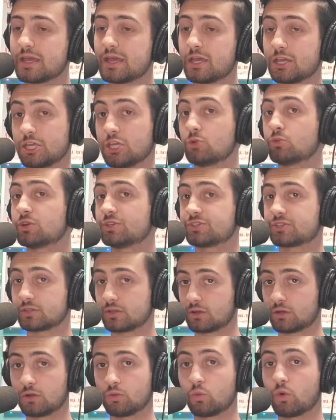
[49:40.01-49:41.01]
He was
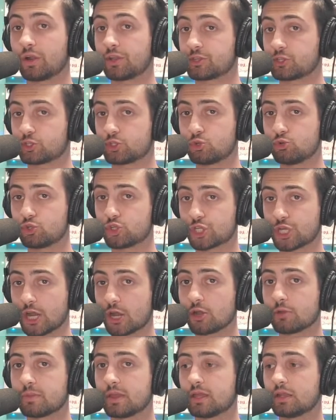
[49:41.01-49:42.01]
one of the two
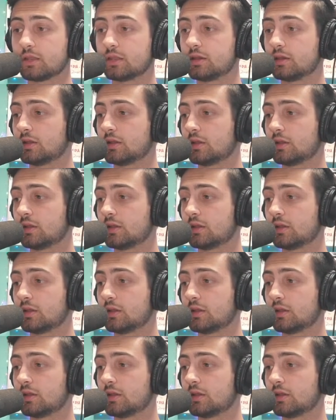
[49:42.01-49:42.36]
chairmen